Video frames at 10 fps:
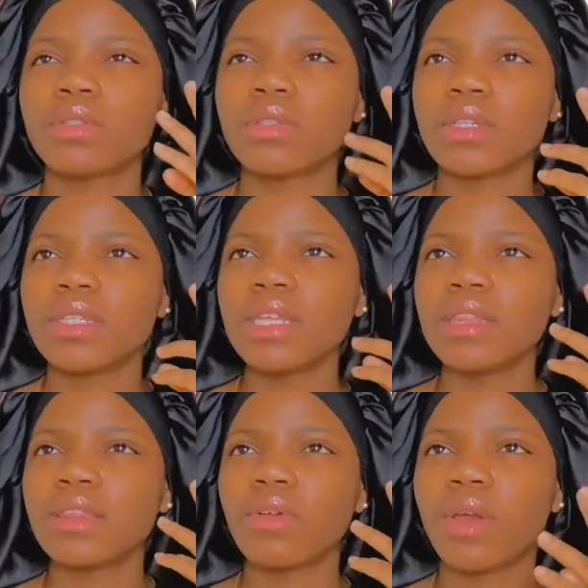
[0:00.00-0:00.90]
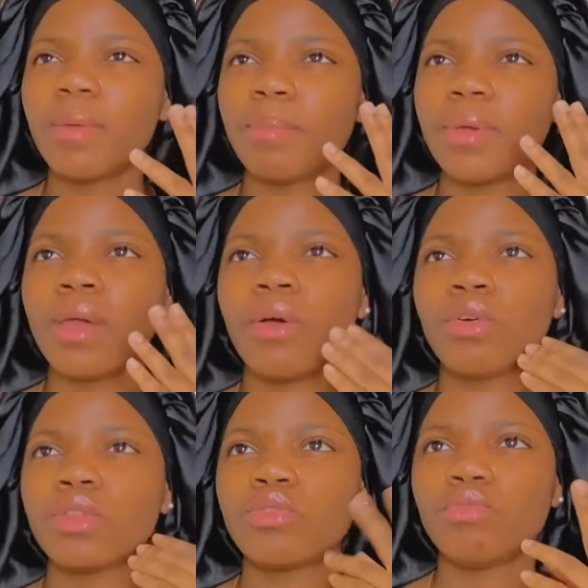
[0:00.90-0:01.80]
is it 3 pair
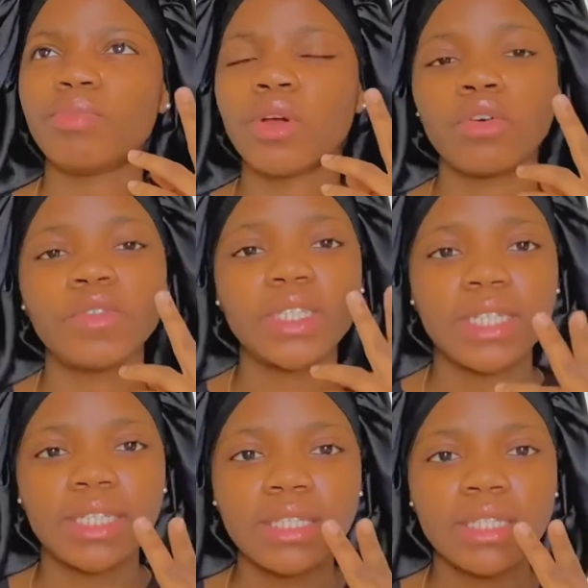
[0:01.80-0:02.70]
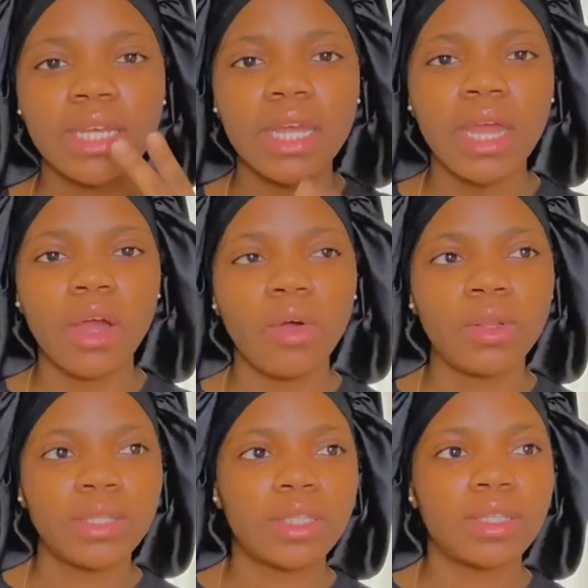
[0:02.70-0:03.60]
or 2 pair of jeans
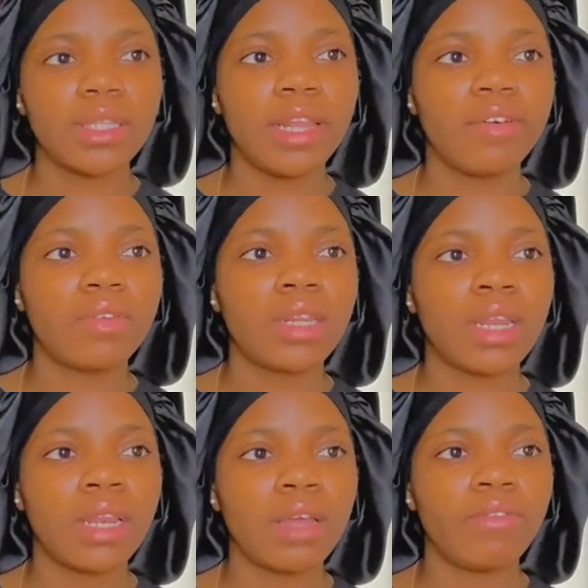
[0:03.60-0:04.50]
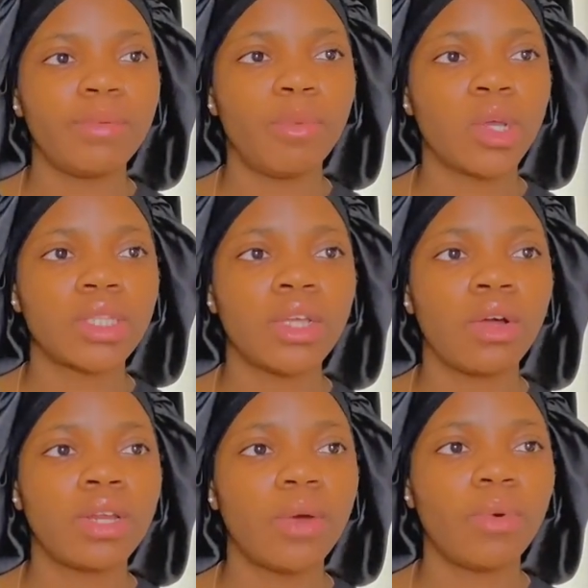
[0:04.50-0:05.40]
on 11/11, but the
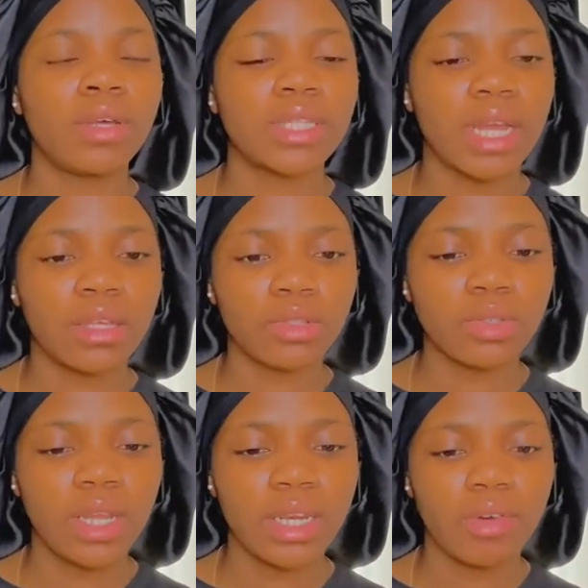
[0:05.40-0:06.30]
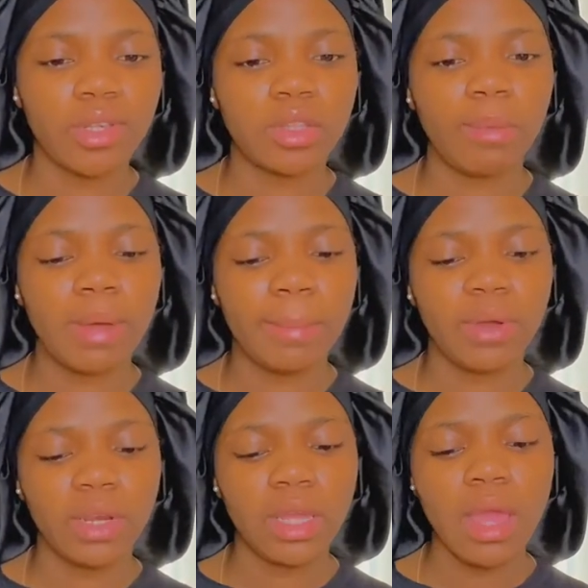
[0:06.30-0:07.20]
order was cancelled and they returned my
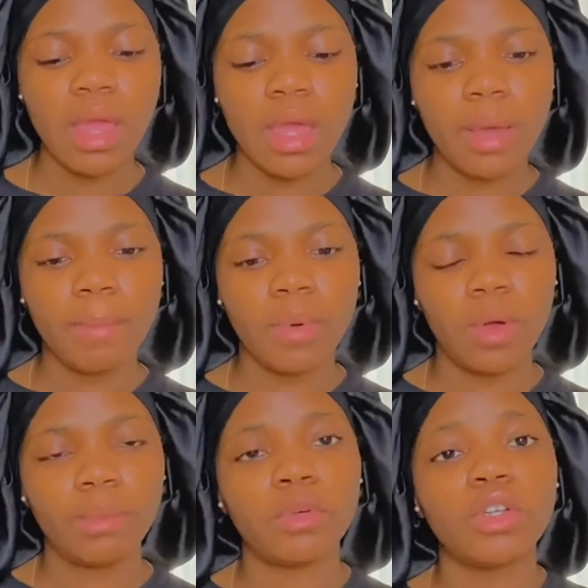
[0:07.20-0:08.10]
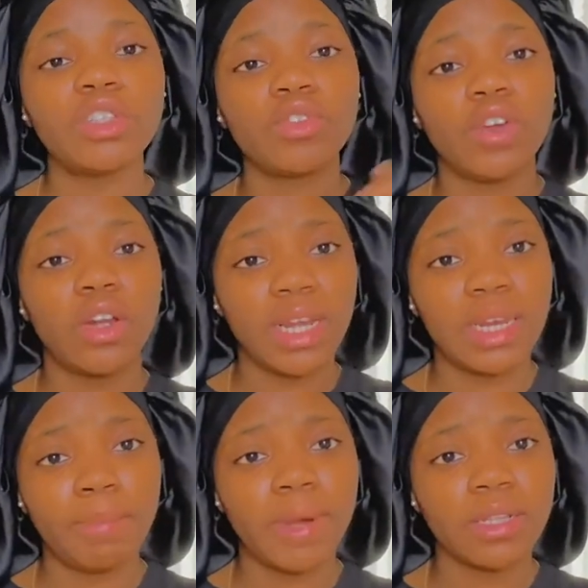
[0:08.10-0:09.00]
money. but I'm going to reorder
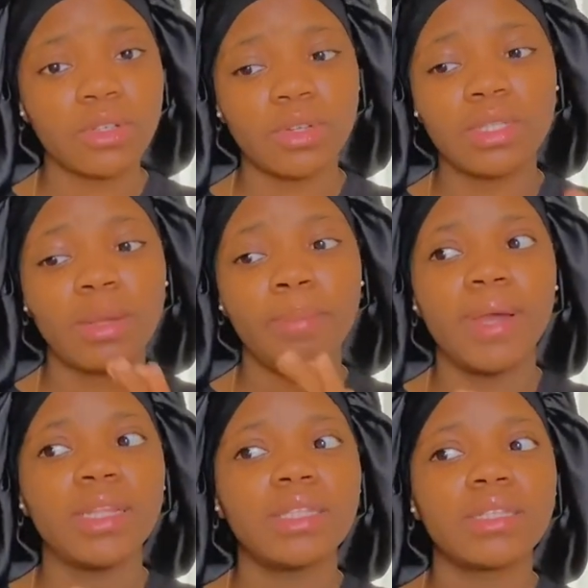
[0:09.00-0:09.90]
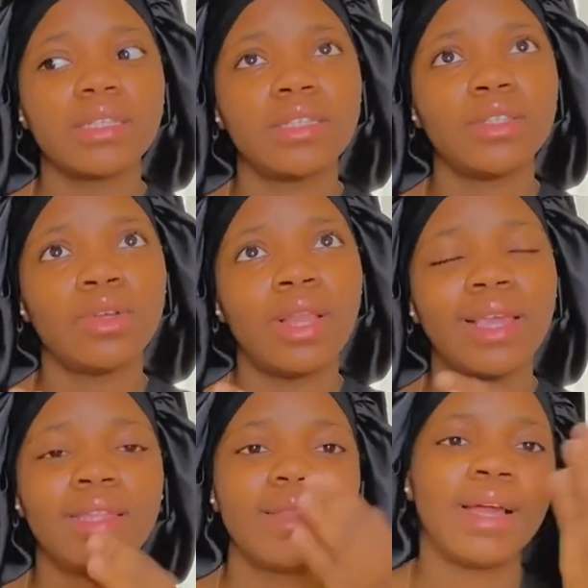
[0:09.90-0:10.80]
the pants because the pant is not
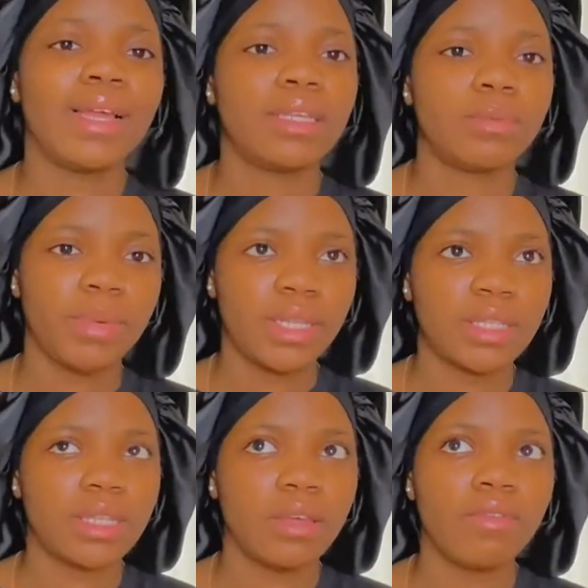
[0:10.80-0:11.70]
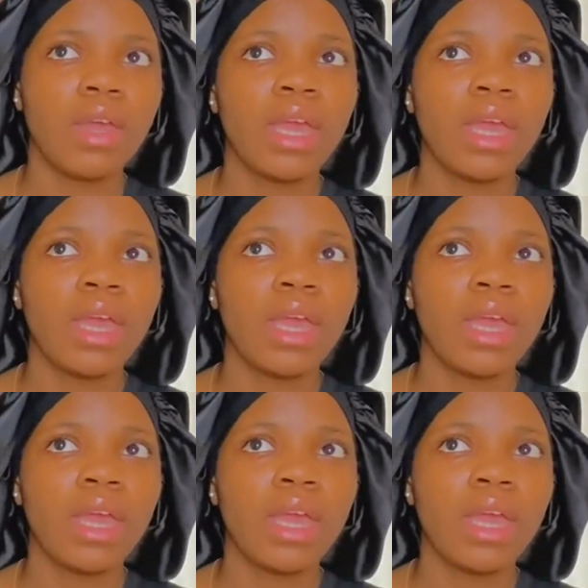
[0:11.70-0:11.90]
like that expensive